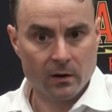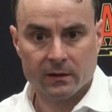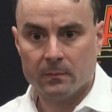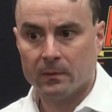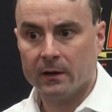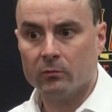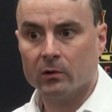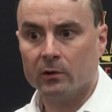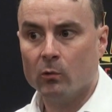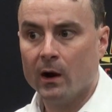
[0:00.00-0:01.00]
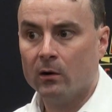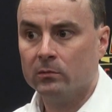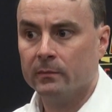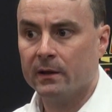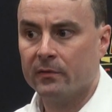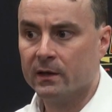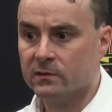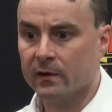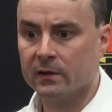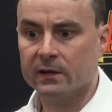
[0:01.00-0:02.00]
They played really well, made things
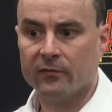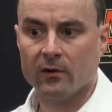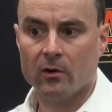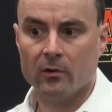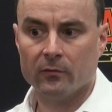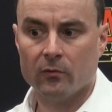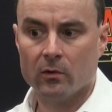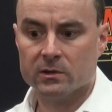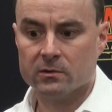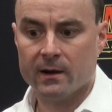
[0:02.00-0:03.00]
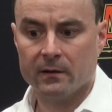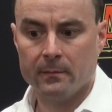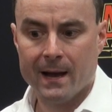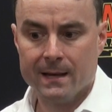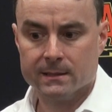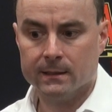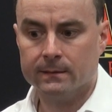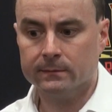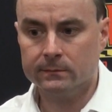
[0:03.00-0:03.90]
very difficult for us around the basket.